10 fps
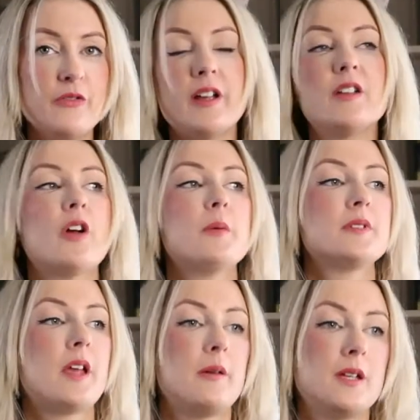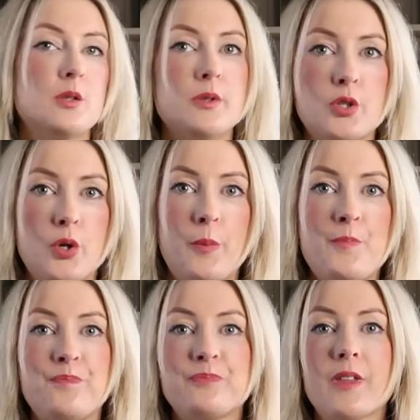Like if I was going to a
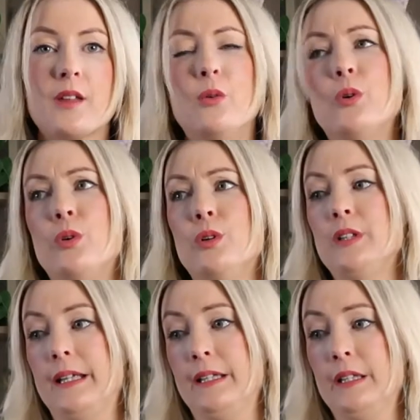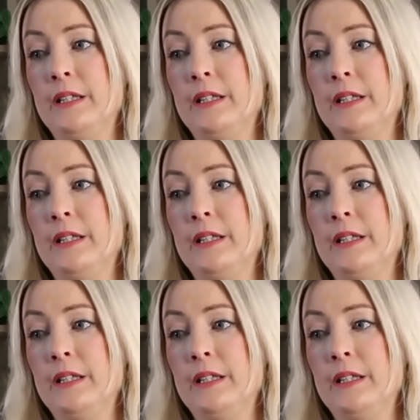shop or like